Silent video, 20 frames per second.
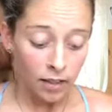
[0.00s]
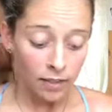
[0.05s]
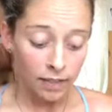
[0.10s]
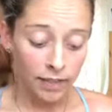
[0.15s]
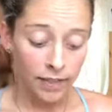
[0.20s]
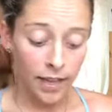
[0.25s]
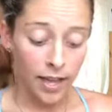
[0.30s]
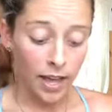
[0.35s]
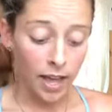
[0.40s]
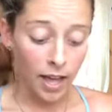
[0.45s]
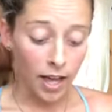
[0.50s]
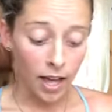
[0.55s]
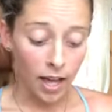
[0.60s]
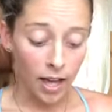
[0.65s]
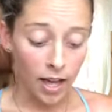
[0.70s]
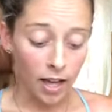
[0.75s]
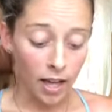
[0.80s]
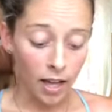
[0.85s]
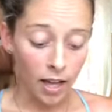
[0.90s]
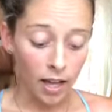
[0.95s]

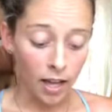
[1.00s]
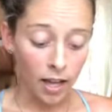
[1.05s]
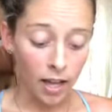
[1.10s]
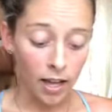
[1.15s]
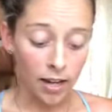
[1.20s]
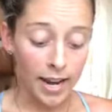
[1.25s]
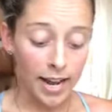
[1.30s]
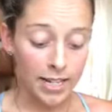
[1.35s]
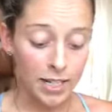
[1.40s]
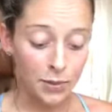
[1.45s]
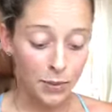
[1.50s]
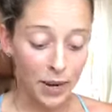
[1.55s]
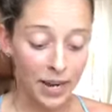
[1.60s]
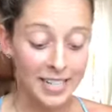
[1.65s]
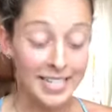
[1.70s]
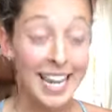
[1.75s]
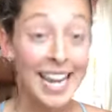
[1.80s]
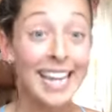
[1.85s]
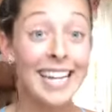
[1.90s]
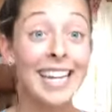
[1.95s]
The next
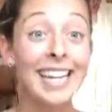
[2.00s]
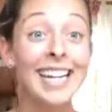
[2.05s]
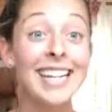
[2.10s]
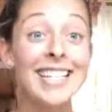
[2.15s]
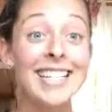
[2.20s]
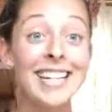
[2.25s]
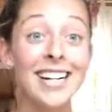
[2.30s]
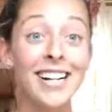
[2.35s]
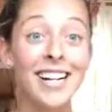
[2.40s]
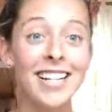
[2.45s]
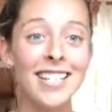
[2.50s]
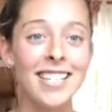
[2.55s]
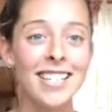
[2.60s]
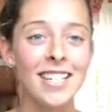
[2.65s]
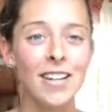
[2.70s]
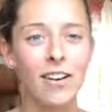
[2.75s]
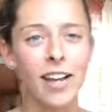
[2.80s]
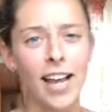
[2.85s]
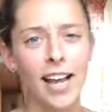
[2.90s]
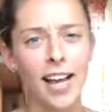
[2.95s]
one, taking it
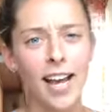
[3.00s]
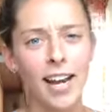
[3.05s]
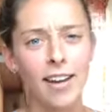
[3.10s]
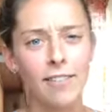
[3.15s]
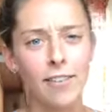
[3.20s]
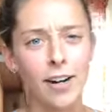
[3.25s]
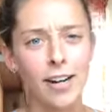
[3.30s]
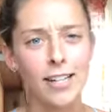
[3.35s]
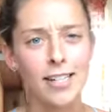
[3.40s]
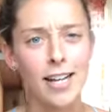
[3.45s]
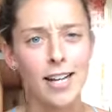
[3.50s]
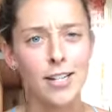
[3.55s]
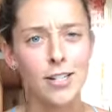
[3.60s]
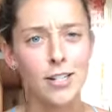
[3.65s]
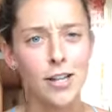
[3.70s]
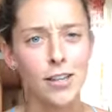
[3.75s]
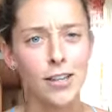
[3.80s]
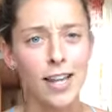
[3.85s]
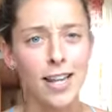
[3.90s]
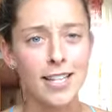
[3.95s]
seriously. Okay, I kind of already
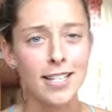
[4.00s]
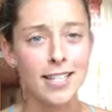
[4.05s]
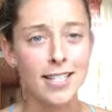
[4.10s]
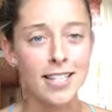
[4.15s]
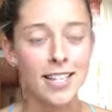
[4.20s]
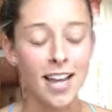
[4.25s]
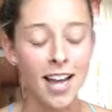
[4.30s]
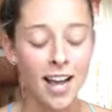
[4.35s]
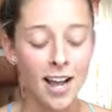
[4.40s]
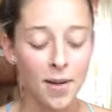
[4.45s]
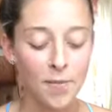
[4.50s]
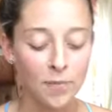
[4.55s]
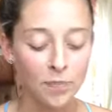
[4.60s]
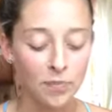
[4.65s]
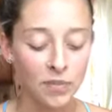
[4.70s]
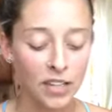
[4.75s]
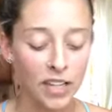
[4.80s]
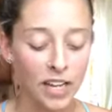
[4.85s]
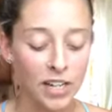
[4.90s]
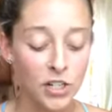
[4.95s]
touched on this.
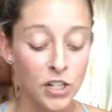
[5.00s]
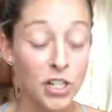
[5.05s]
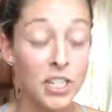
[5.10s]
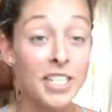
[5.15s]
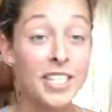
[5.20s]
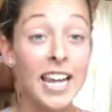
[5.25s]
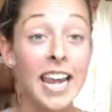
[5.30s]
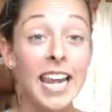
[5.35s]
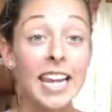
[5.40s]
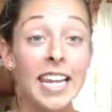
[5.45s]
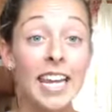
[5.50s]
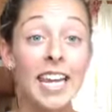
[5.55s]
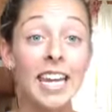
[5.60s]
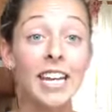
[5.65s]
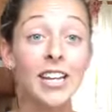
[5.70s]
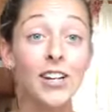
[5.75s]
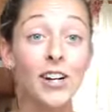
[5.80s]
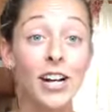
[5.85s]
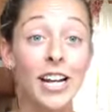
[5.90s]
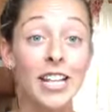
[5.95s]
Just
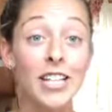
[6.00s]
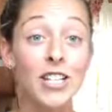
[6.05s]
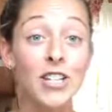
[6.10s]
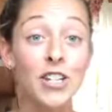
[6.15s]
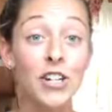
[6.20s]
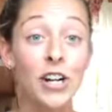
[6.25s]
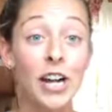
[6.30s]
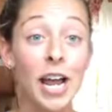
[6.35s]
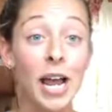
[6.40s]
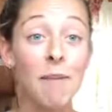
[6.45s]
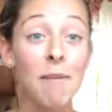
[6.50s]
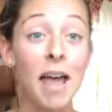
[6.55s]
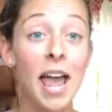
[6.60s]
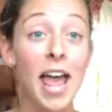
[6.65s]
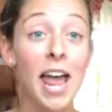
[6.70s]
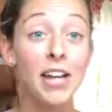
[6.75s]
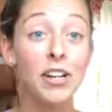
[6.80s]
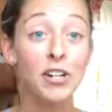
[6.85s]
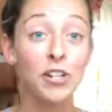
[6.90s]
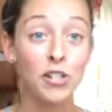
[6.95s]
taking your Instagram
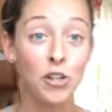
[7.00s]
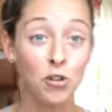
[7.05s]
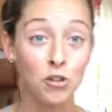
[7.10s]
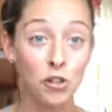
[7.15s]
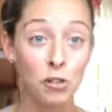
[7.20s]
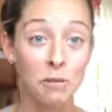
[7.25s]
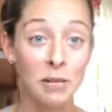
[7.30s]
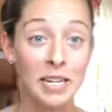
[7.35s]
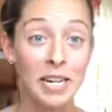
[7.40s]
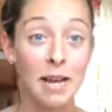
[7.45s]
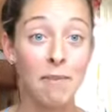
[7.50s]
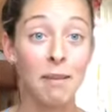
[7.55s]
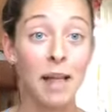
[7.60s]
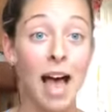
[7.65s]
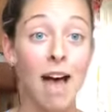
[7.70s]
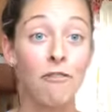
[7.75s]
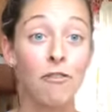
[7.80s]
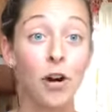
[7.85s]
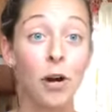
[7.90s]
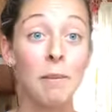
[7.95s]
and your social media
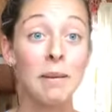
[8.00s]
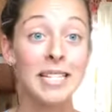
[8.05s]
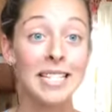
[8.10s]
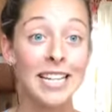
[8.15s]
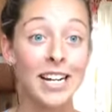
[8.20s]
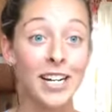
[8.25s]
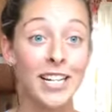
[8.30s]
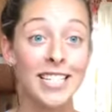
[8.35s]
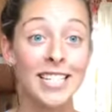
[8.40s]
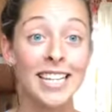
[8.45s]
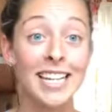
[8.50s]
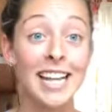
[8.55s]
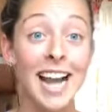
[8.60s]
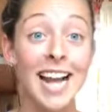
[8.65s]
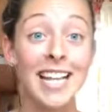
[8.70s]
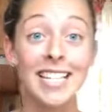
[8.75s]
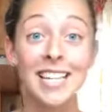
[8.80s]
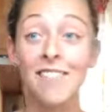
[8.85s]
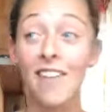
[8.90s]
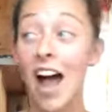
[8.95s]
platform seriously.
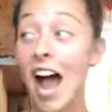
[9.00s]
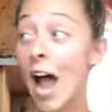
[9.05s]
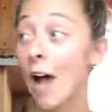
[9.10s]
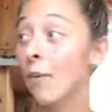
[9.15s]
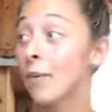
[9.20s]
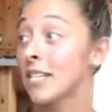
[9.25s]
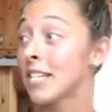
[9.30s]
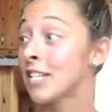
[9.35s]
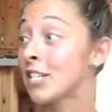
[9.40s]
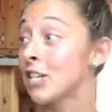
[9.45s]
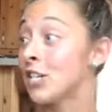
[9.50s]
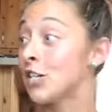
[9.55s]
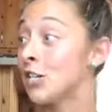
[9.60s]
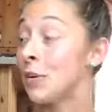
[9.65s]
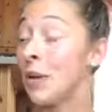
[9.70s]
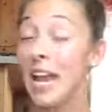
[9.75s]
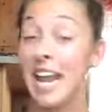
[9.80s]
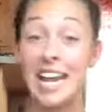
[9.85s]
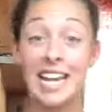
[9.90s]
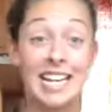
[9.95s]
Guys, if I wasn't to
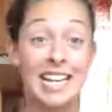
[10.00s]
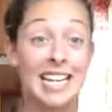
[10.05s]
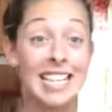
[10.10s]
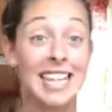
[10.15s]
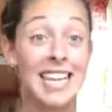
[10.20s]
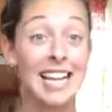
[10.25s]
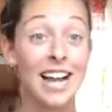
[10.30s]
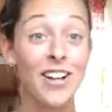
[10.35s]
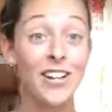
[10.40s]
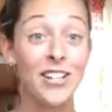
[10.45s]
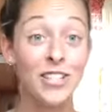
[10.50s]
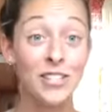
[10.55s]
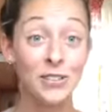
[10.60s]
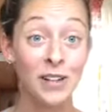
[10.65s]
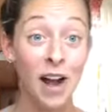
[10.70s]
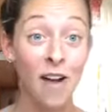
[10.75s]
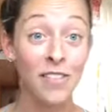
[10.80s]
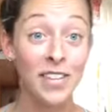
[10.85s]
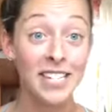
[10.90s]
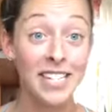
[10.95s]
do anything else
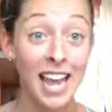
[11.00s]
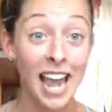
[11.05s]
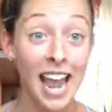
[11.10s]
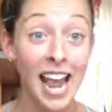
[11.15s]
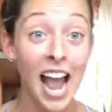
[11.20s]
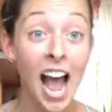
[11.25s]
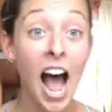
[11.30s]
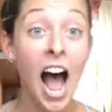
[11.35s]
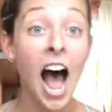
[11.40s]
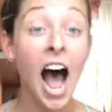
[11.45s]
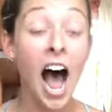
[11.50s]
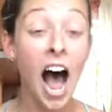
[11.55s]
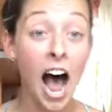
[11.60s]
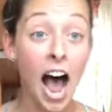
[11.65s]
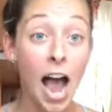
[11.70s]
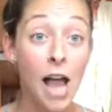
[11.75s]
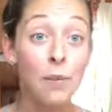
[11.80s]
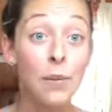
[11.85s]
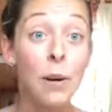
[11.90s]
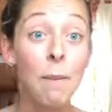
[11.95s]
throughout the day,
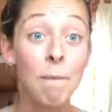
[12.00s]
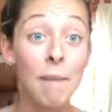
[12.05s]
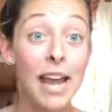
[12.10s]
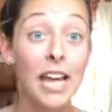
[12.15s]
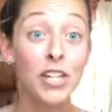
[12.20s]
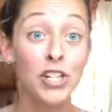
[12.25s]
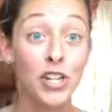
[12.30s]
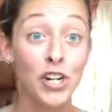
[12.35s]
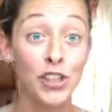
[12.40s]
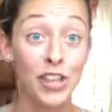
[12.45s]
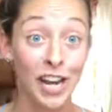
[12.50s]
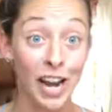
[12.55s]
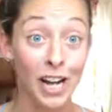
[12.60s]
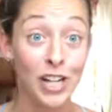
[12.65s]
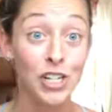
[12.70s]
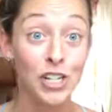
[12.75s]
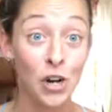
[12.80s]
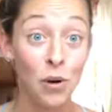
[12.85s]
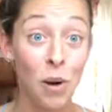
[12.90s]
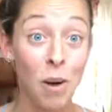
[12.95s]
I would make sure that I
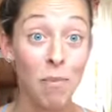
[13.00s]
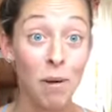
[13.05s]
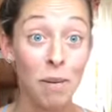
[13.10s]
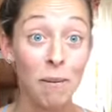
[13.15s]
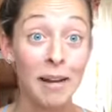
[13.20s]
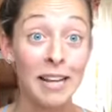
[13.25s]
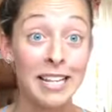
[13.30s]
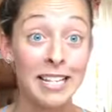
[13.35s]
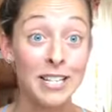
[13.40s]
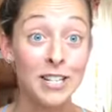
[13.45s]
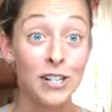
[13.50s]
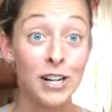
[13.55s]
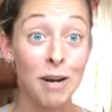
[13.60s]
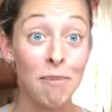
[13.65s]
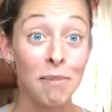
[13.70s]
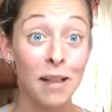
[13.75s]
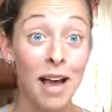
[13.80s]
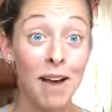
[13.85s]
show up on my Instagram